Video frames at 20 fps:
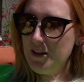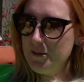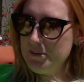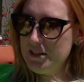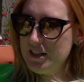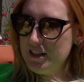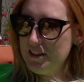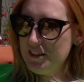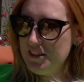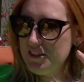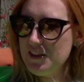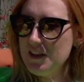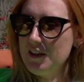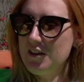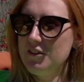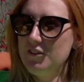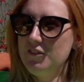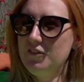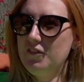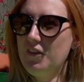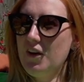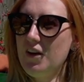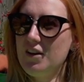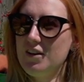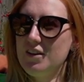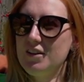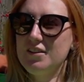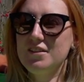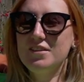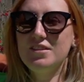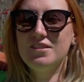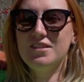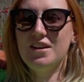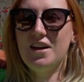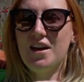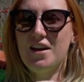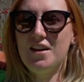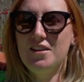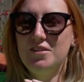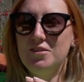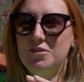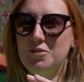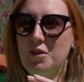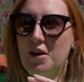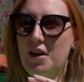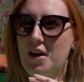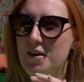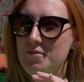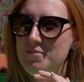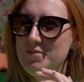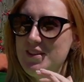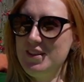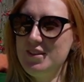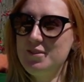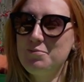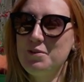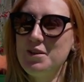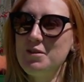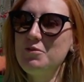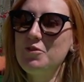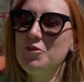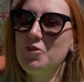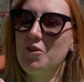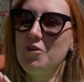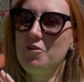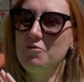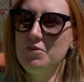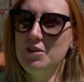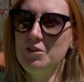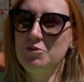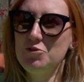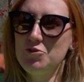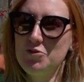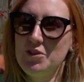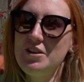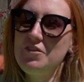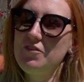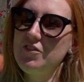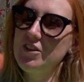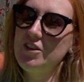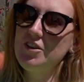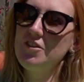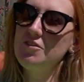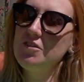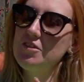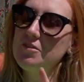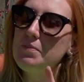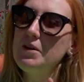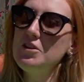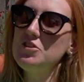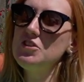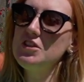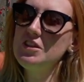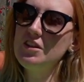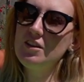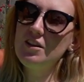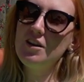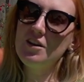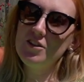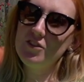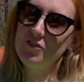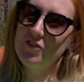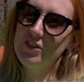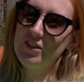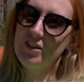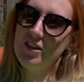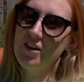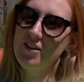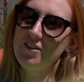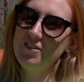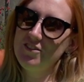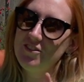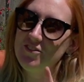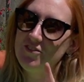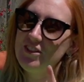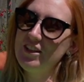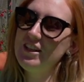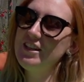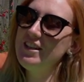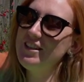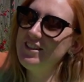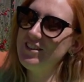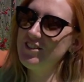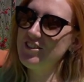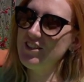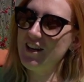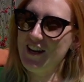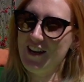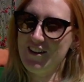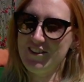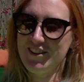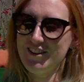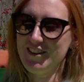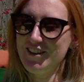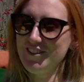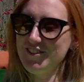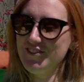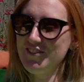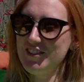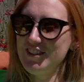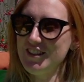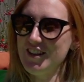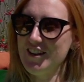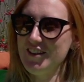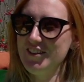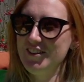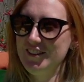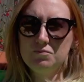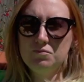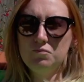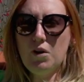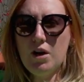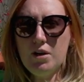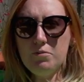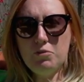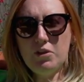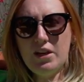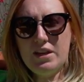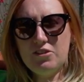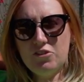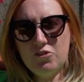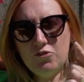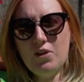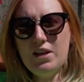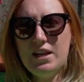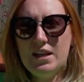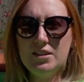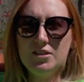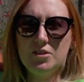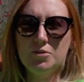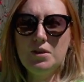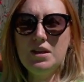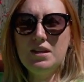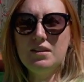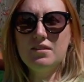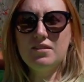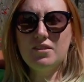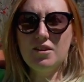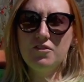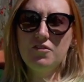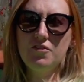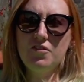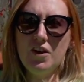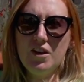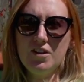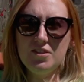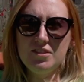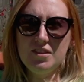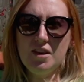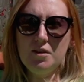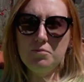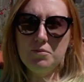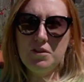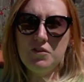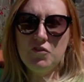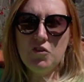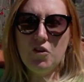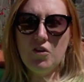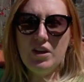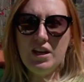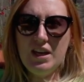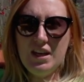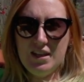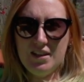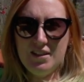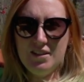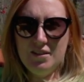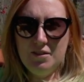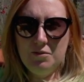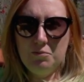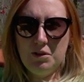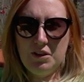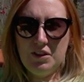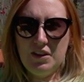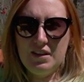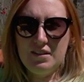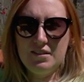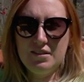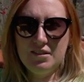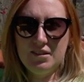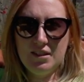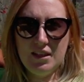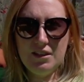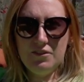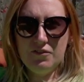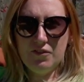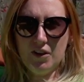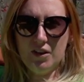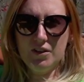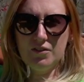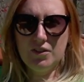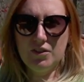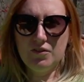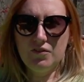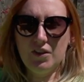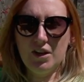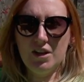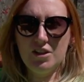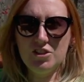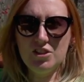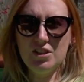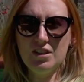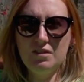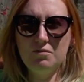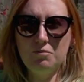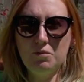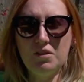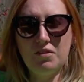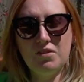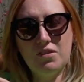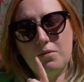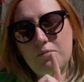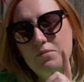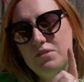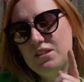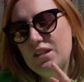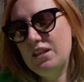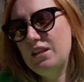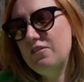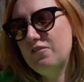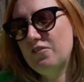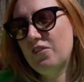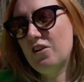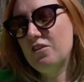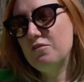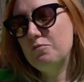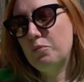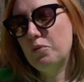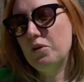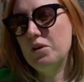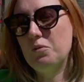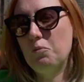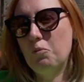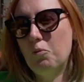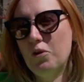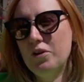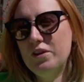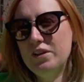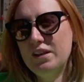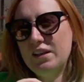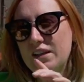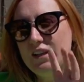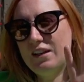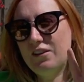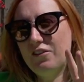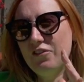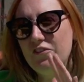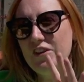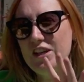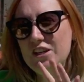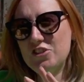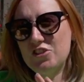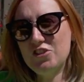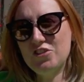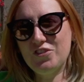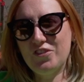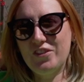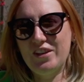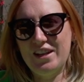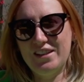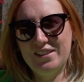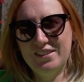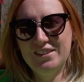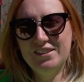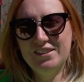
coming in thick and fast, and this week we've got a real treat for you, especially the last video. You really need to check out the last video. Right, we'll get straight into it. So first up, we've got Ian with his T5 conversion with some T5.1 little features on it.